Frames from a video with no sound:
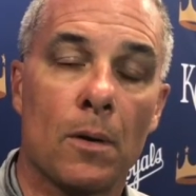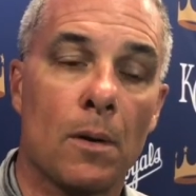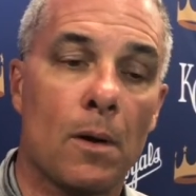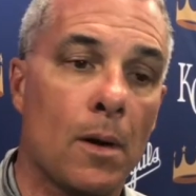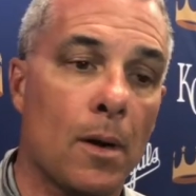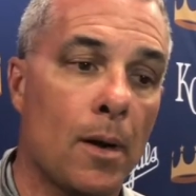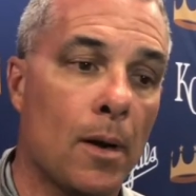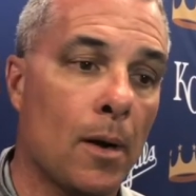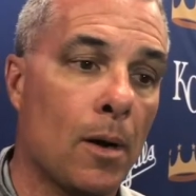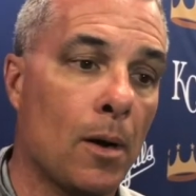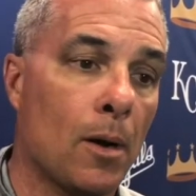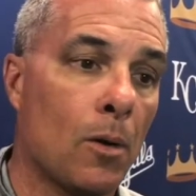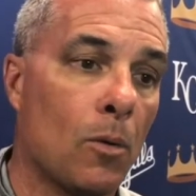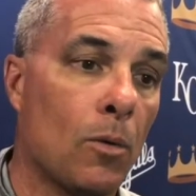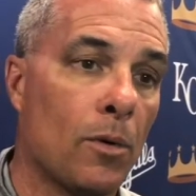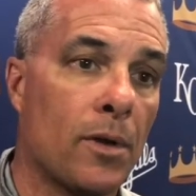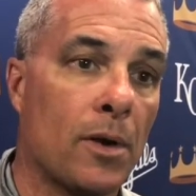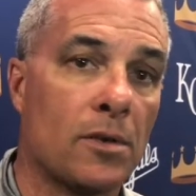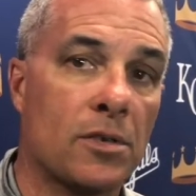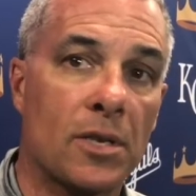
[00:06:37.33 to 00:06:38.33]
uh,
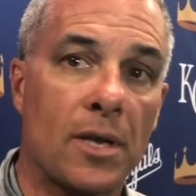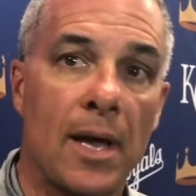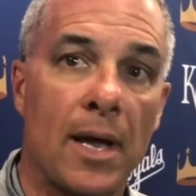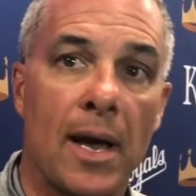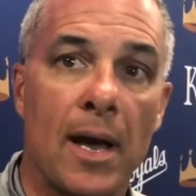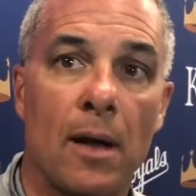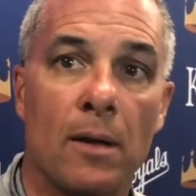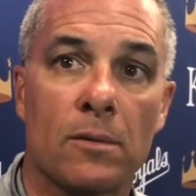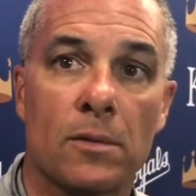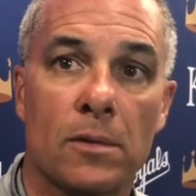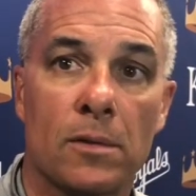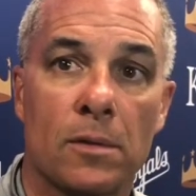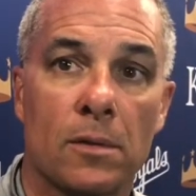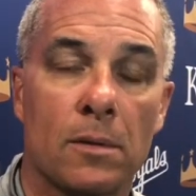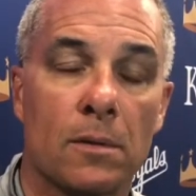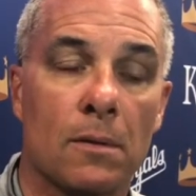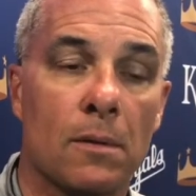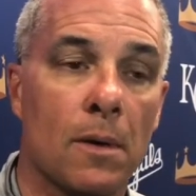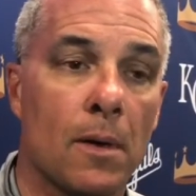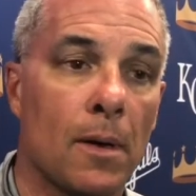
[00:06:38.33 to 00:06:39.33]
with our scouts,
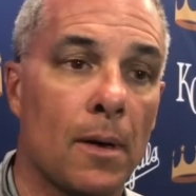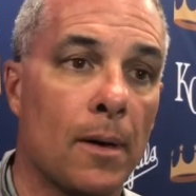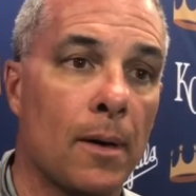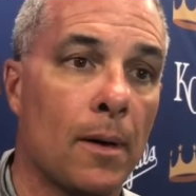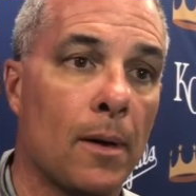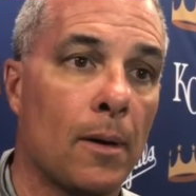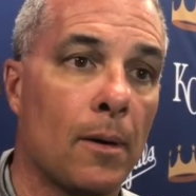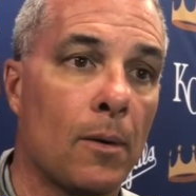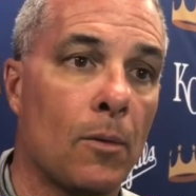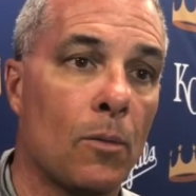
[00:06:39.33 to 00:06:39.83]
uh,